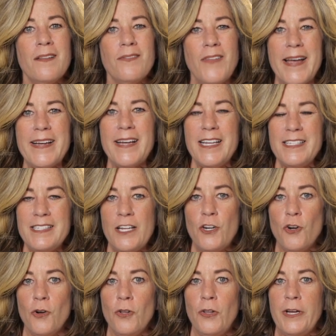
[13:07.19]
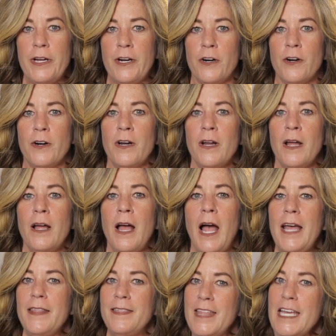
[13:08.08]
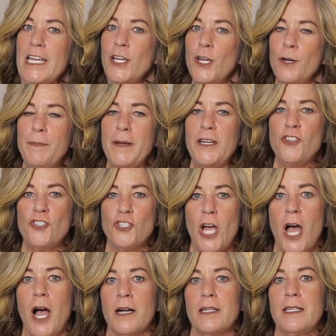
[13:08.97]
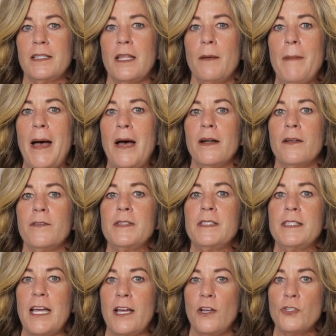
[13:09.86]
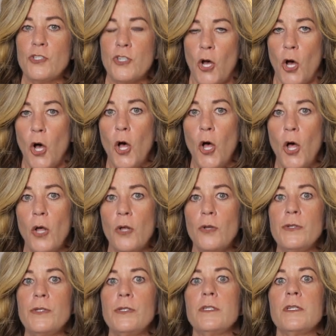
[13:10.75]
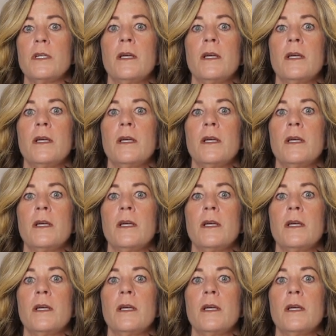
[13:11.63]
Like I said earlier, I think you'd be shocked at the amount of sales calls,